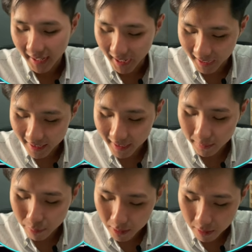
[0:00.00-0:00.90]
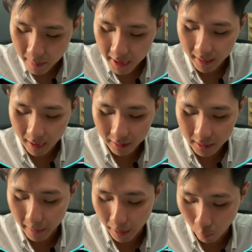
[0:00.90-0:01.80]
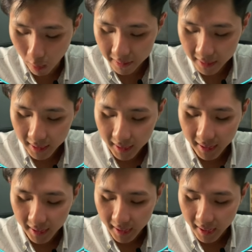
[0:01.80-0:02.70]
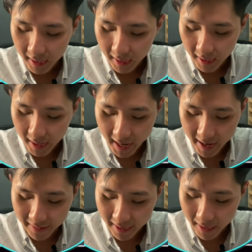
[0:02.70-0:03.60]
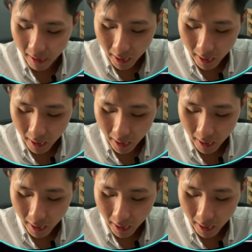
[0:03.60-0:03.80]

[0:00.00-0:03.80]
again, I increment the counter by 1. And then I'll